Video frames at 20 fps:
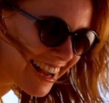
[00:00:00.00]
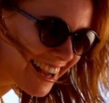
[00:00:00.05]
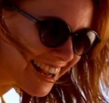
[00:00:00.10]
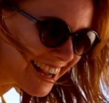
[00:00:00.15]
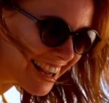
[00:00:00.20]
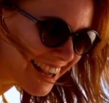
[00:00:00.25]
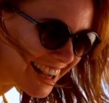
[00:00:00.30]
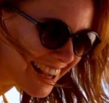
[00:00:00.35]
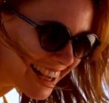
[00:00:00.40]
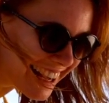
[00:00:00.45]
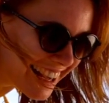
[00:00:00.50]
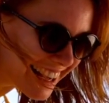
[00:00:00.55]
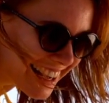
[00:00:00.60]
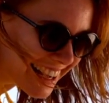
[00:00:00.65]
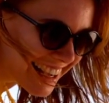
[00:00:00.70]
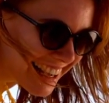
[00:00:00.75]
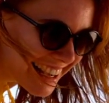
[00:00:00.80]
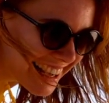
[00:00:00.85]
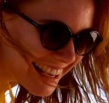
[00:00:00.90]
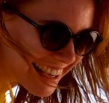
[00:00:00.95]
skin
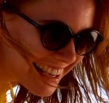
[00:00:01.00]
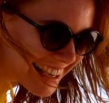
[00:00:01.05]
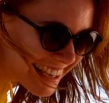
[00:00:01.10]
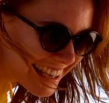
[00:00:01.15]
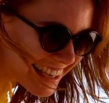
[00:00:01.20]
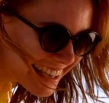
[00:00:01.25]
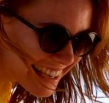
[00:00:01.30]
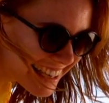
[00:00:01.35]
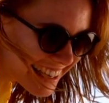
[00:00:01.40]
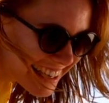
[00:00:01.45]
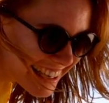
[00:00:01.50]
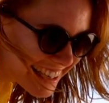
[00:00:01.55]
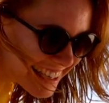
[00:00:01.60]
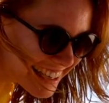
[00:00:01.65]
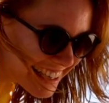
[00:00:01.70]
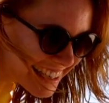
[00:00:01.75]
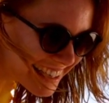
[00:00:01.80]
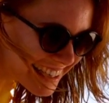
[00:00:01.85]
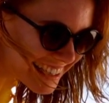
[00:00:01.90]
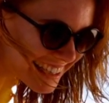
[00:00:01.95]
cancer.
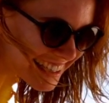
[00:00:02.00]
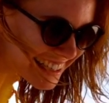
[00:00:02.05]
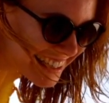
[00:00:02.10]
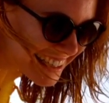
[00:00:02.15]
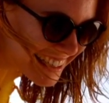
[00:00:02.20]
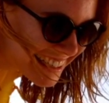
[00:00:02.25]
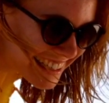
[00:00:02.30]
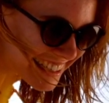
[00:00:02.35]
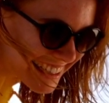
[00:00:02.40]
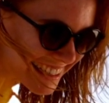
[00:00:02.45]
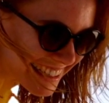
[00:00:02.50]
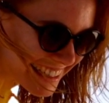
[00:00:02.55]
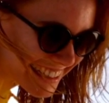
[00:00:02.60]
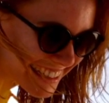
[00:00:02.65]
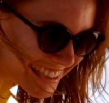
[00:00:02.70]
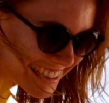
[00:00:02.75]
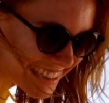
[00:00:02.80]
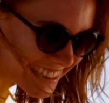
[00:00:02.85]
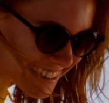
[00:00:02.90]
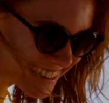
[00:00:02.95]
Daily sunscreen
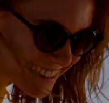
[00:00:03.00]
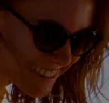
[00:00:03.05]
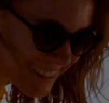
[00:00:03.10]
use,